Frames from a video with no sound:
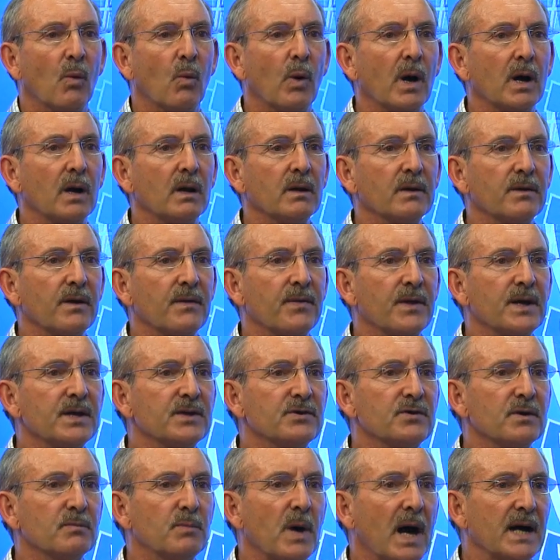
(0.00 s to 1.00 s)
Well, the
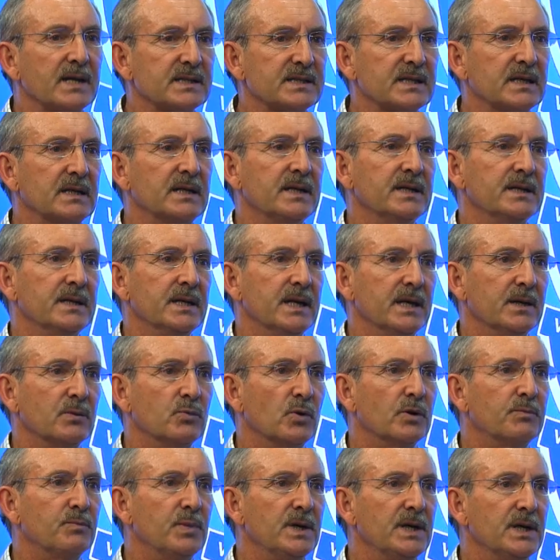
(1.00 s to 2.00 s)
things you basically
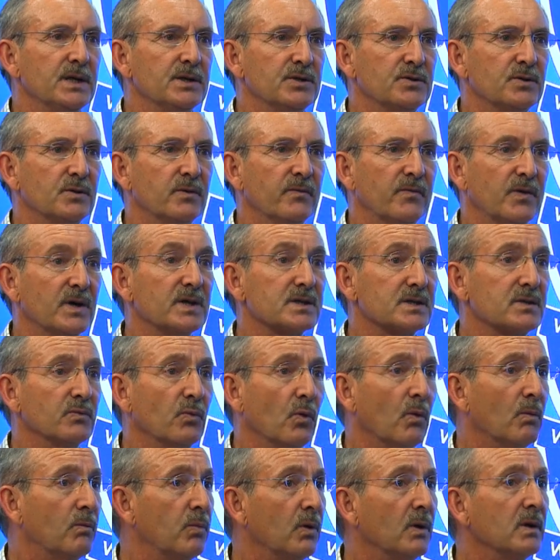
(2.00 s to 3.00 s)
need would be to, first of
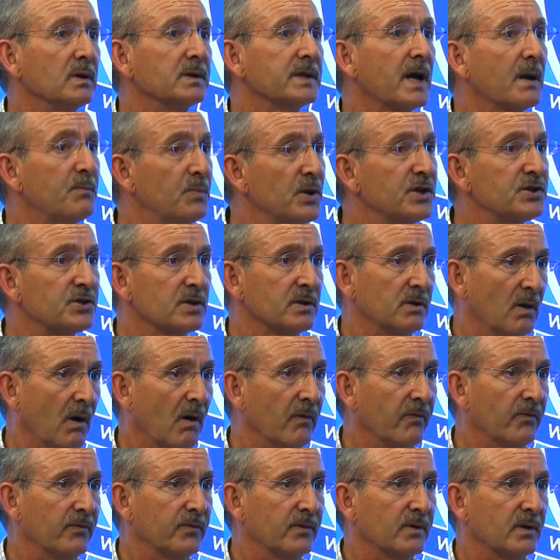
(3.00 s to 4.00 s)
all, build a pigeon
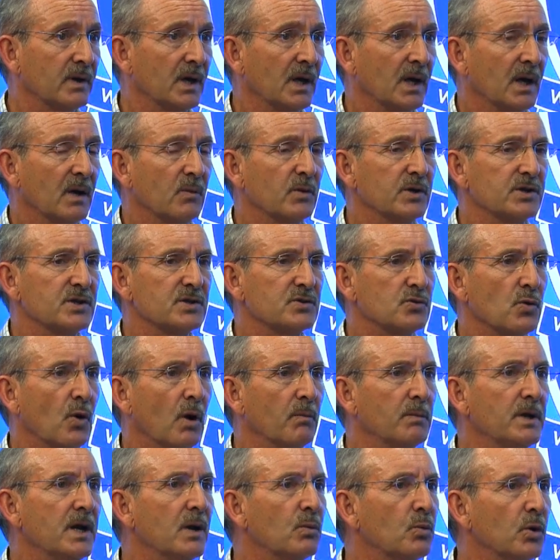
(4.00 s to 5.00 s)
loft, which is
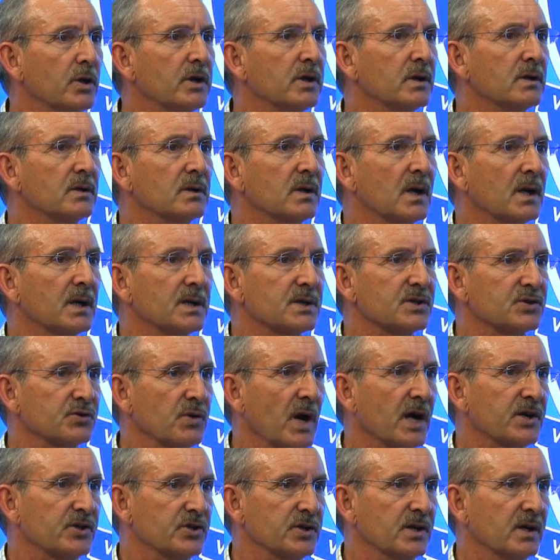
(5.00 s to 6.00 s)
normally a wooden
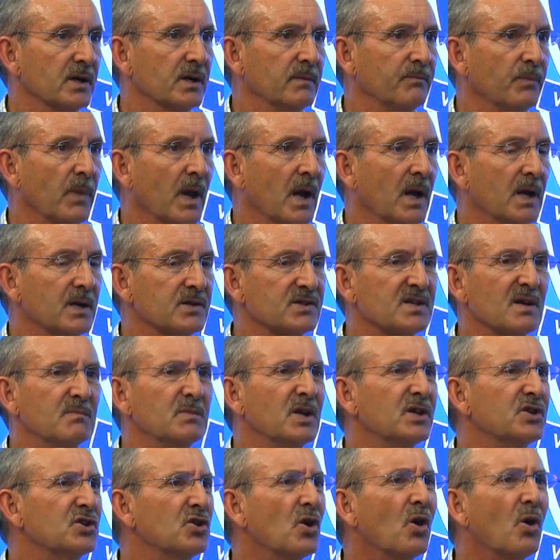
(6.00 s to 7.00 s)
structure,
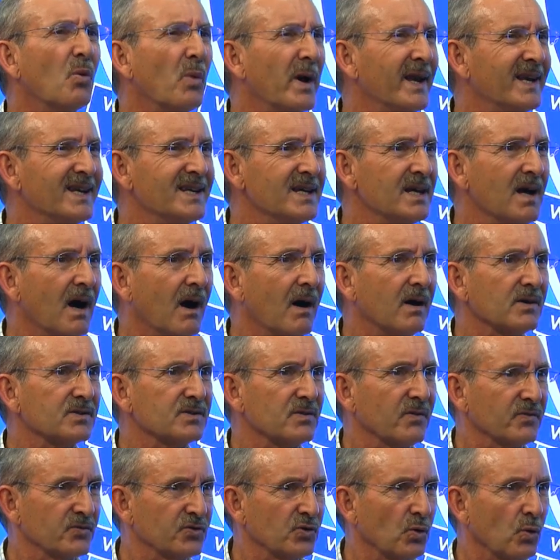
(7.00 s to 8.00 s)
similar to a Wendy
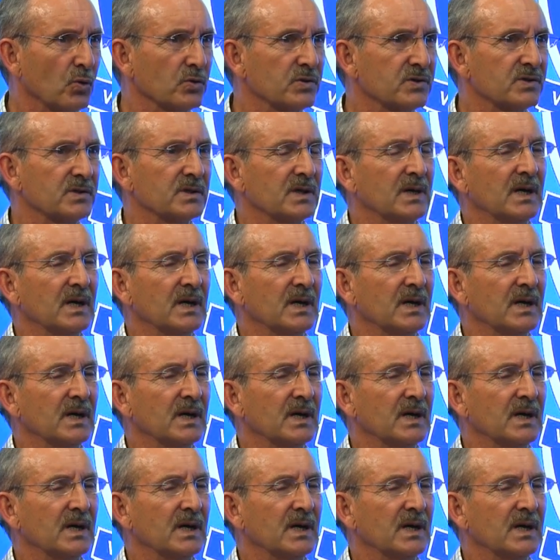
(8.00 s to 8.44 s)
house of sorts.